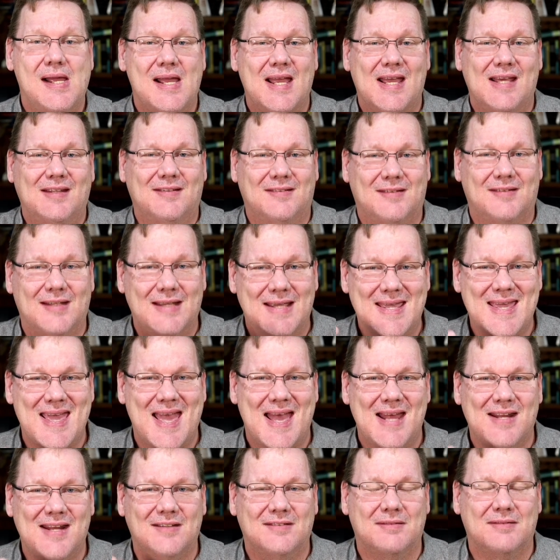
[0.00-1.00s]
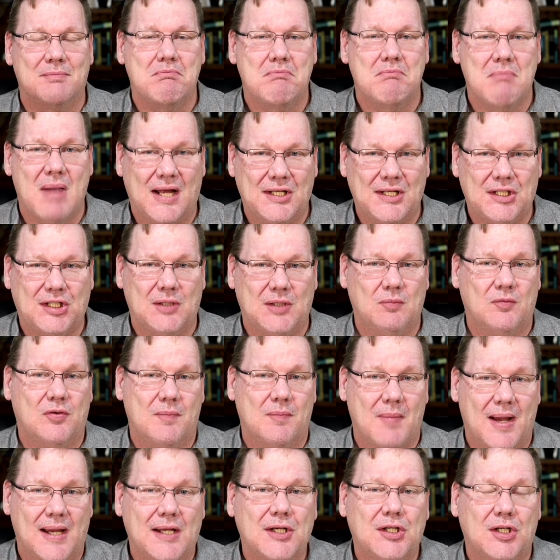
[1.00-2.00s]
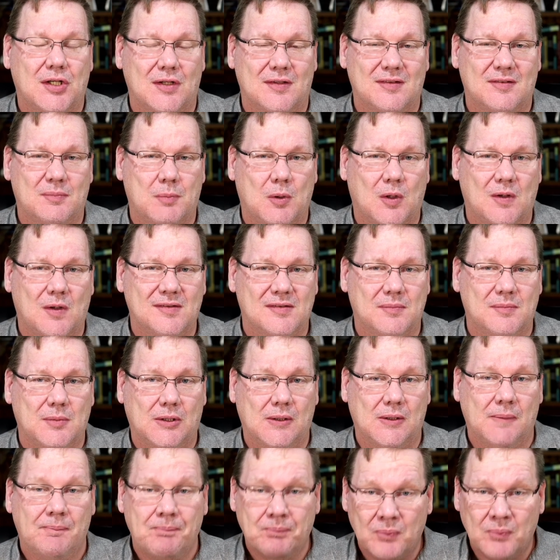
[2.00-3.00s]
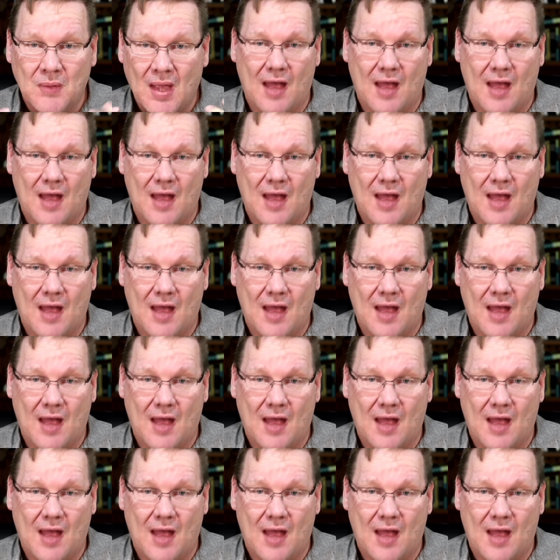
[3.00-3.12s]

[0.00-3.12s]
is to get as much information as possible,